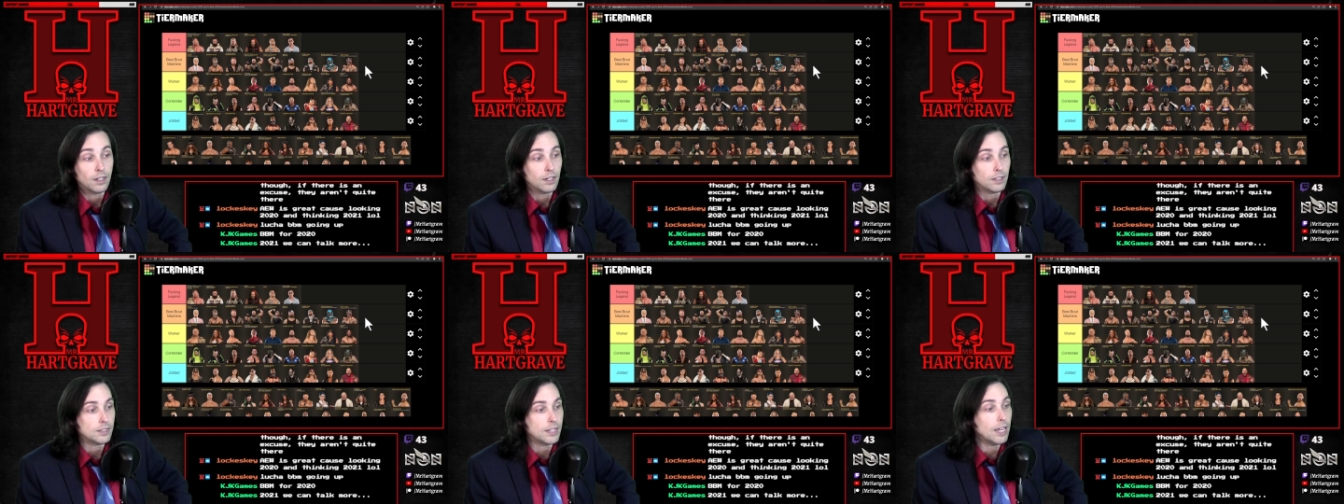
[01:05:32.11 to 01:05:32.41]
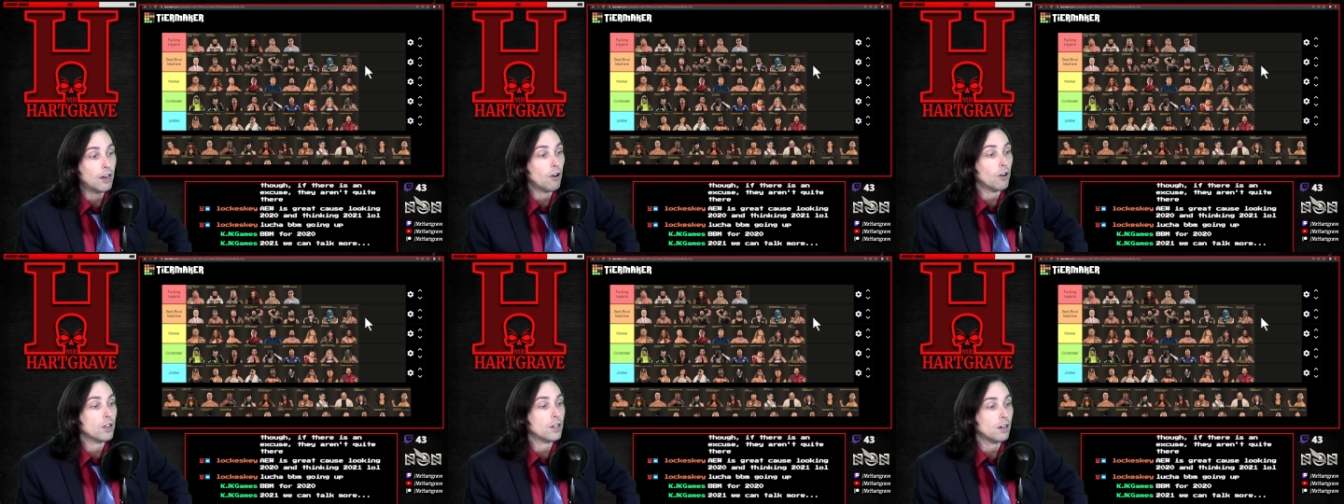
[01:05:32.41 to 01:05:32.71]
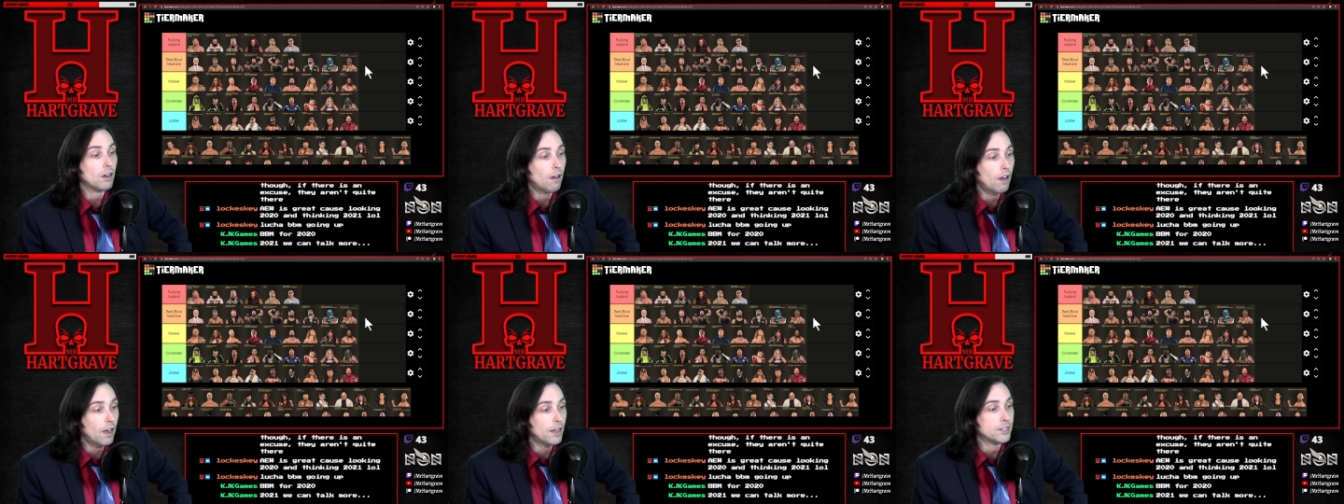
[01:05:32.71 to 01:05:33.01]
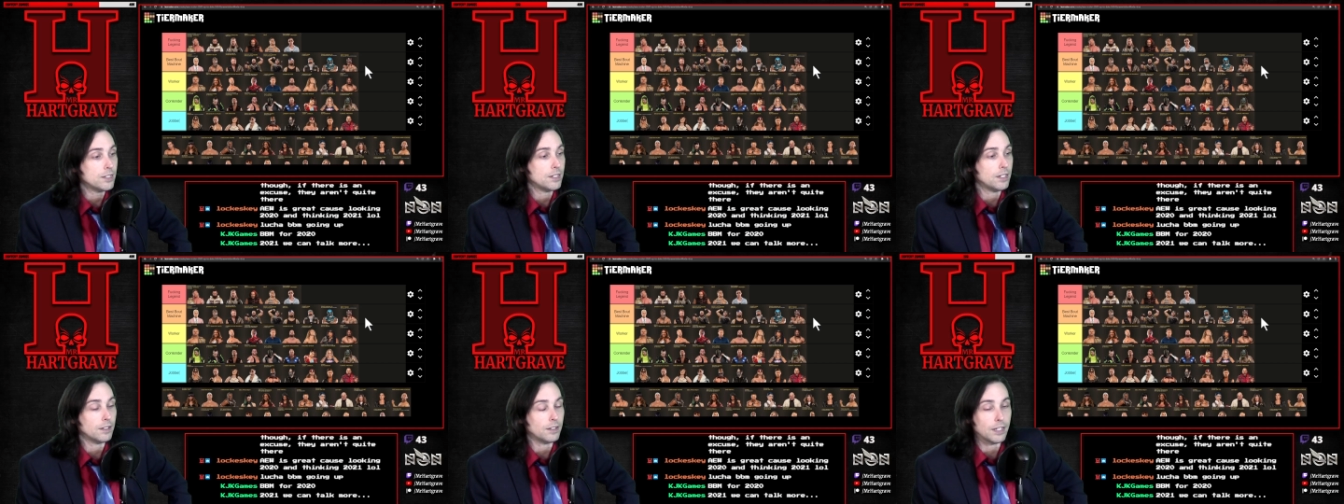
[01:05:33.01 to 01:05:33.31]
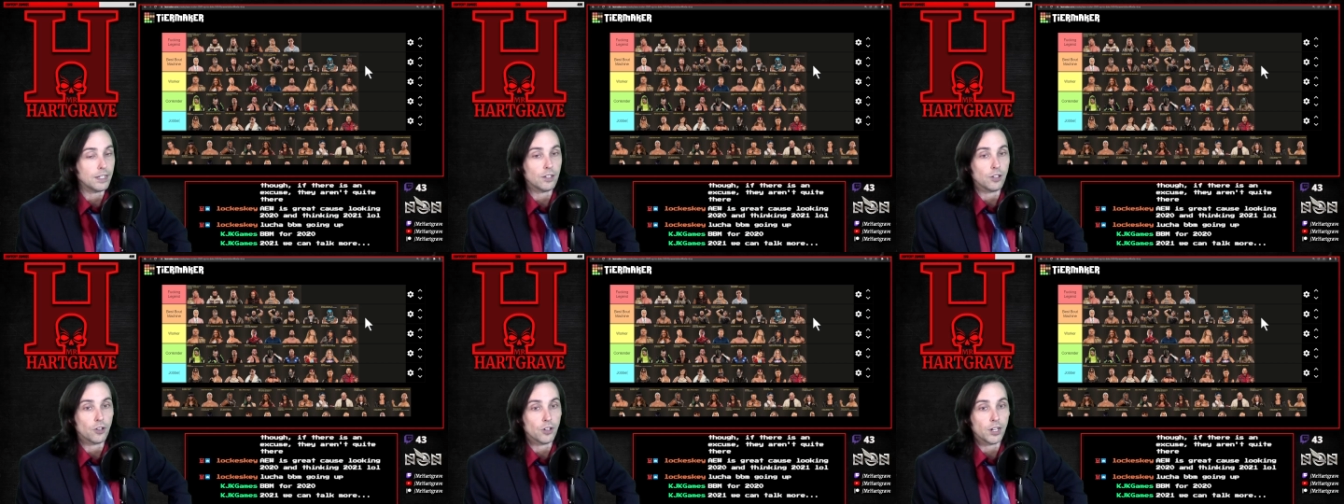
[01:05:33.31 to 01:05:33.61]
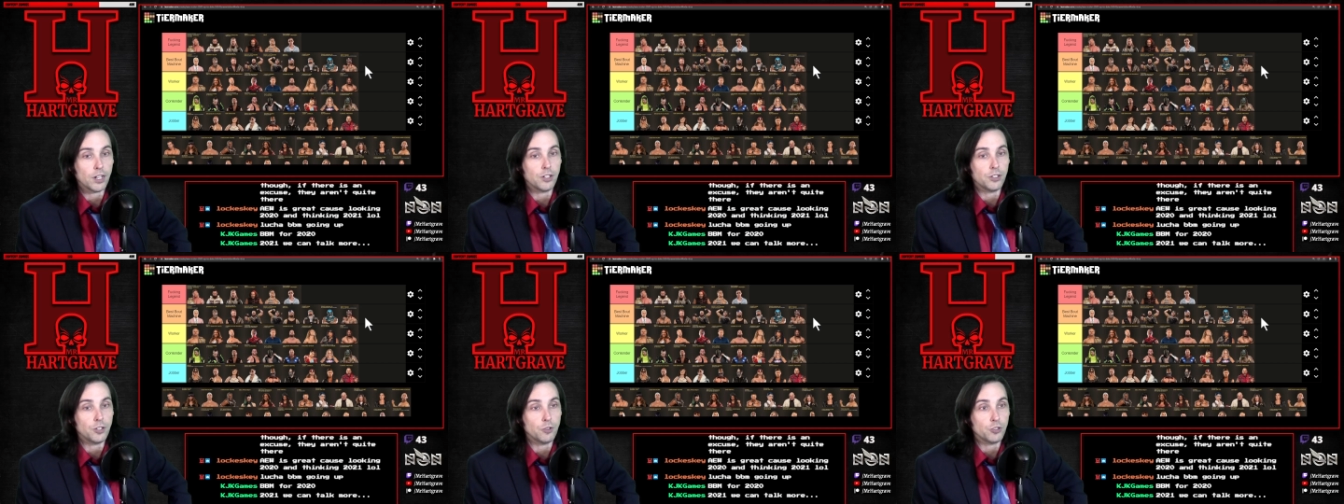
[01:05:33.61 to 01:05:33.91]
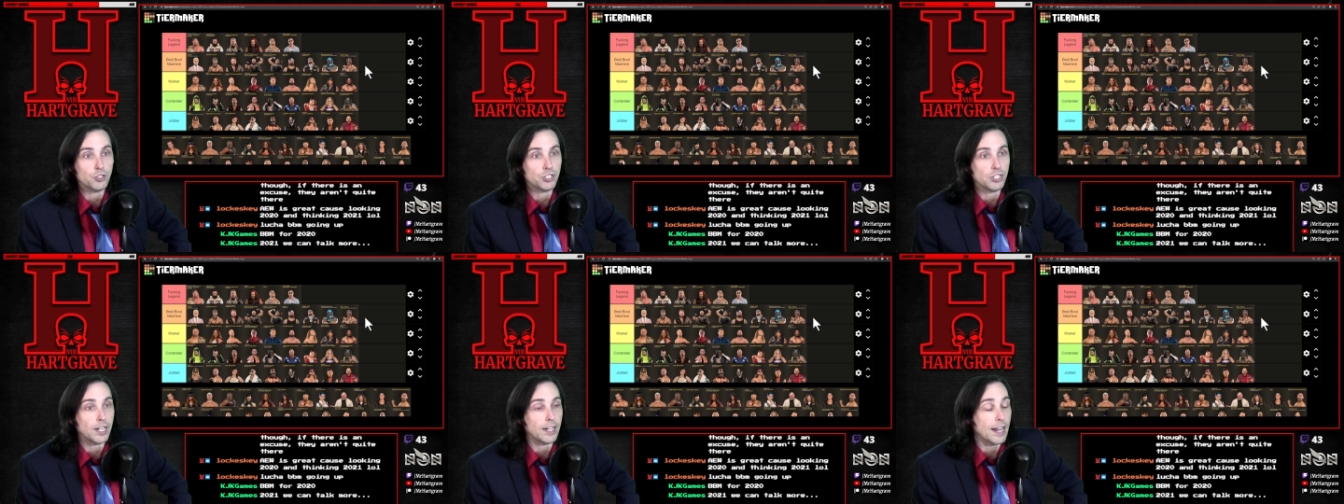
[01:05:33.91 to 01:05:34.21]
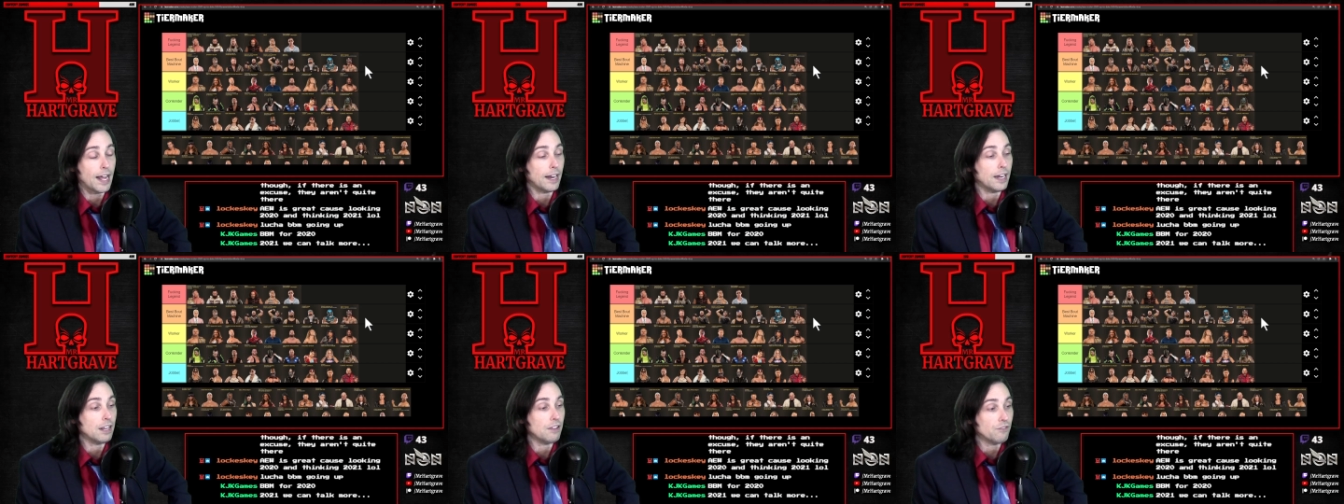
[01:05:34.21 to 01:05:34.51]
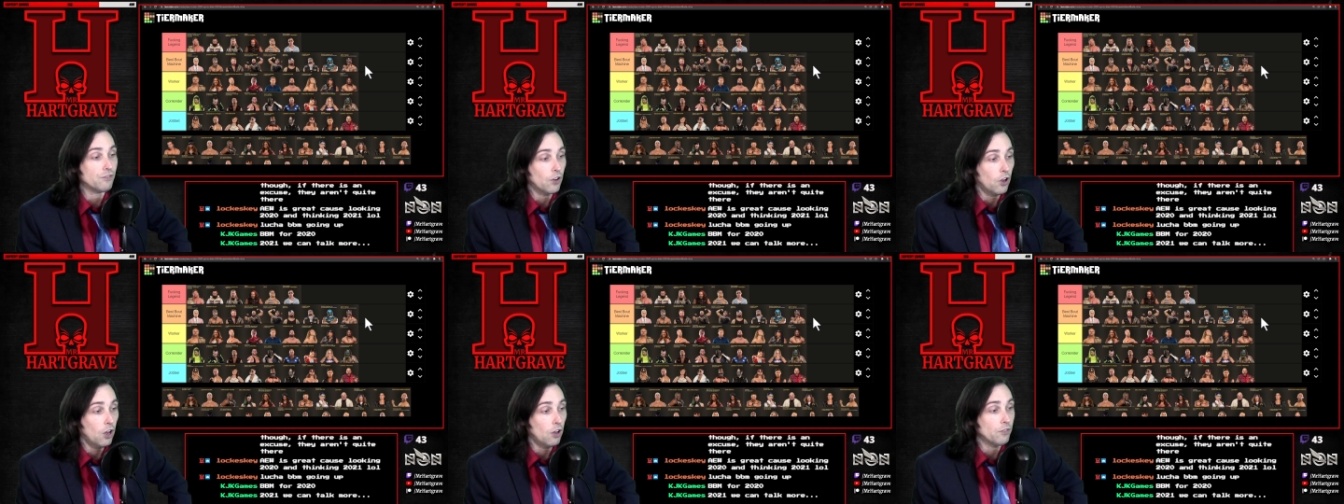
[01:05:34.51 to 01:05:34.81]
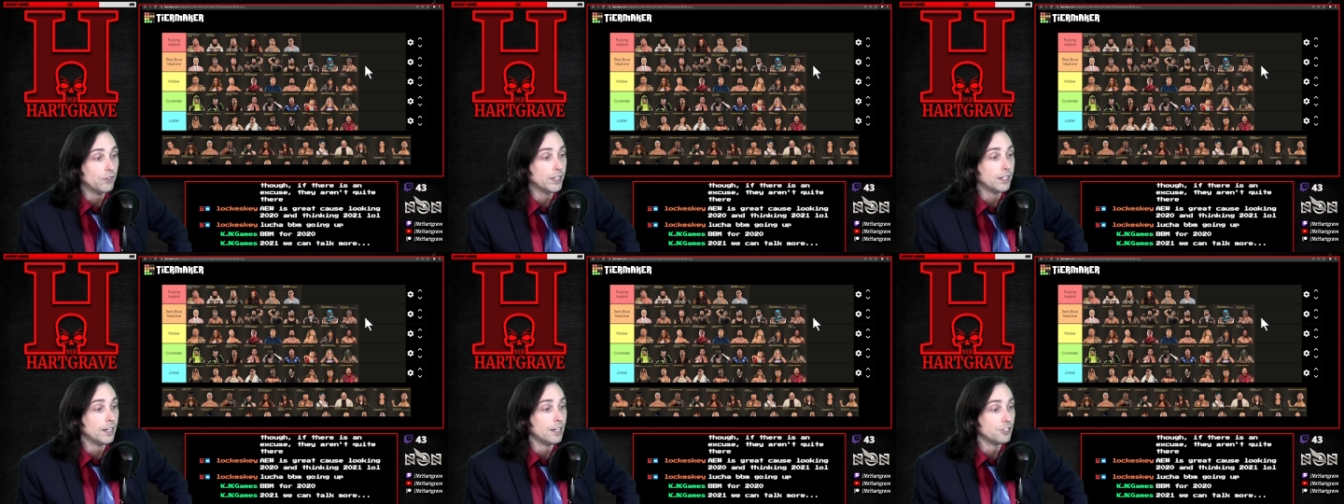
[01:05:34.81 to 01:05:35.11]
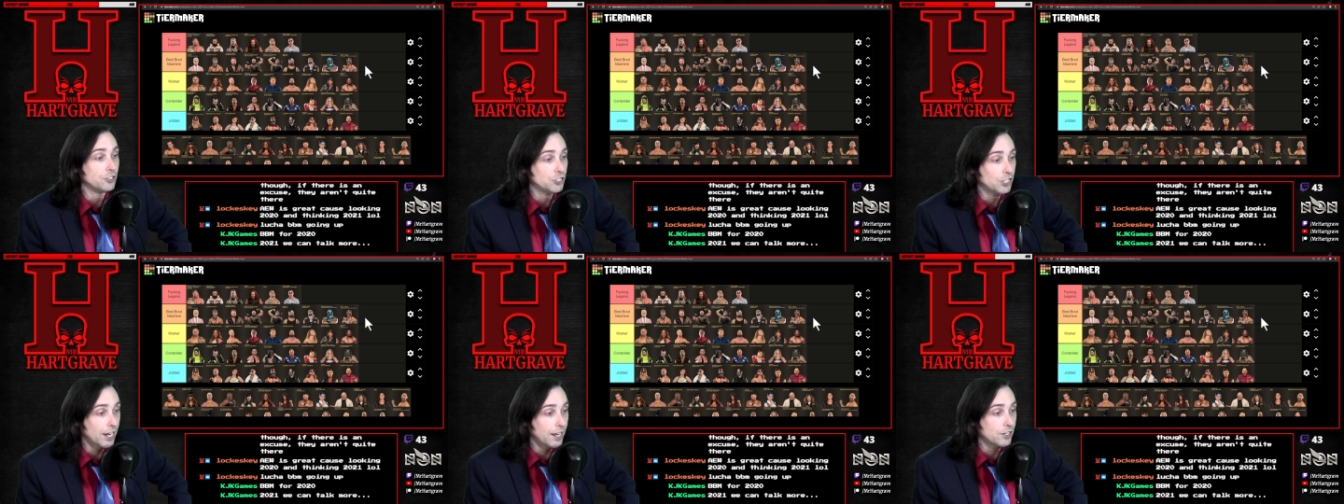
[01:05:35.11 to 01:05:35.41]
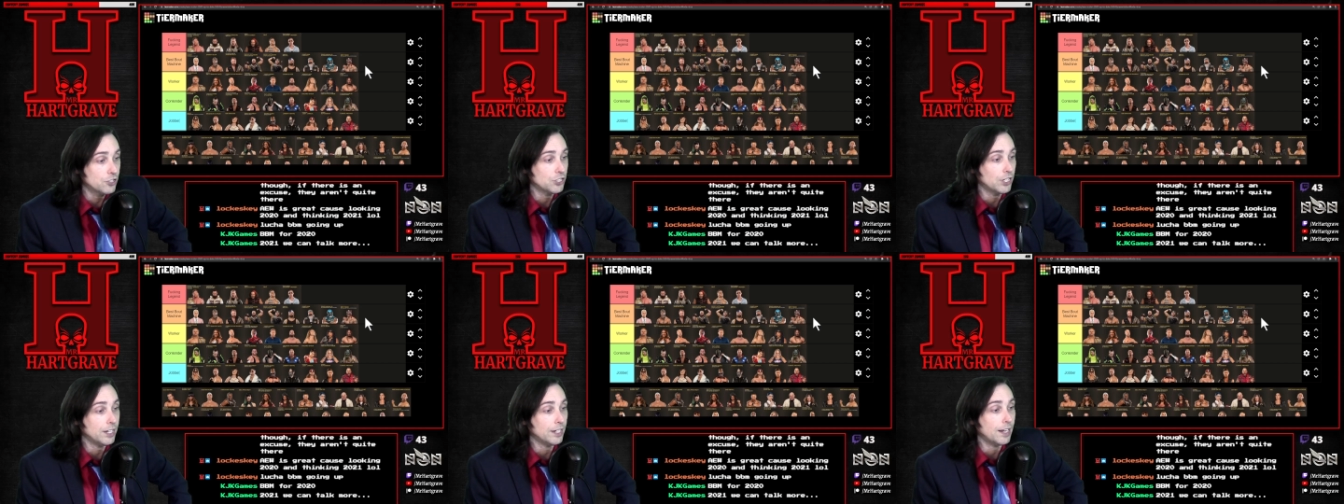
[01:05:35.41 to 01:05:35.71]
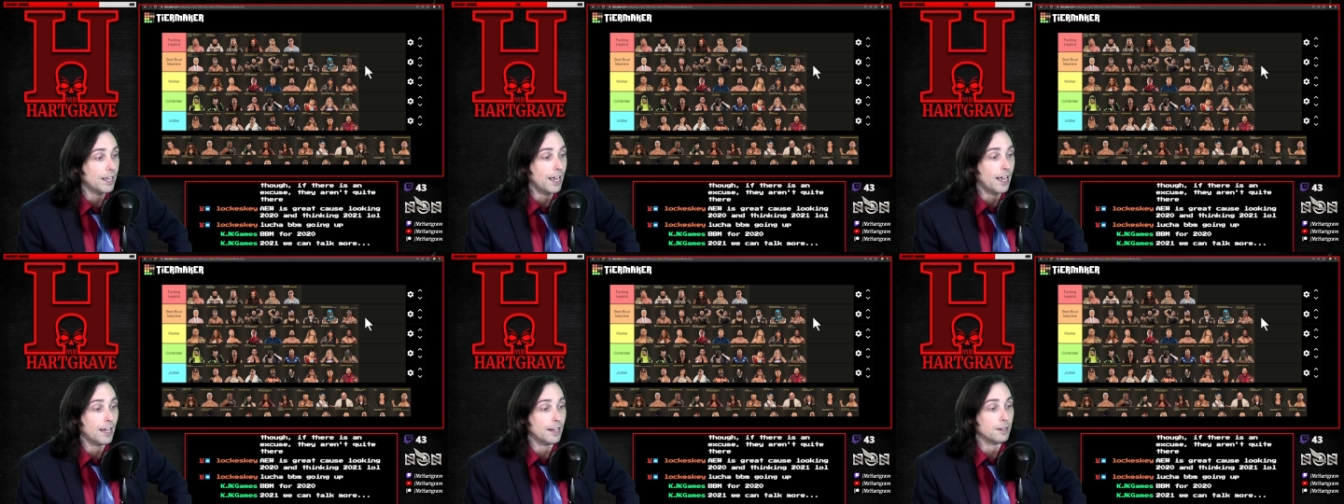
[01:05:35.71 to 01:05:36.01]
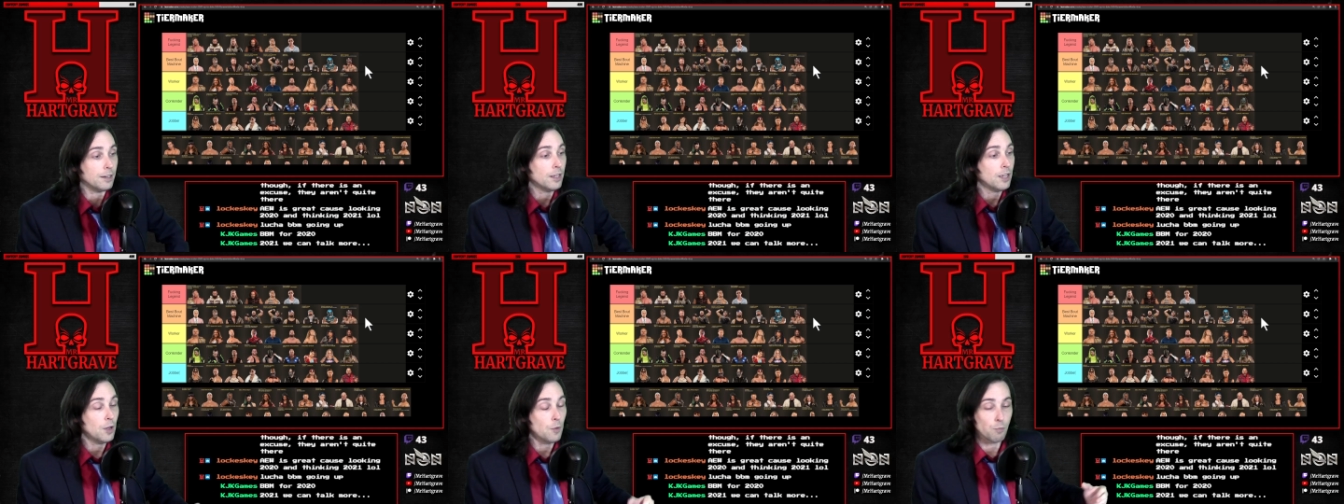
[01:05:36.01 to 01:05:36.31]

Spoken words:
They are constantly learning new shit and evolving and changing and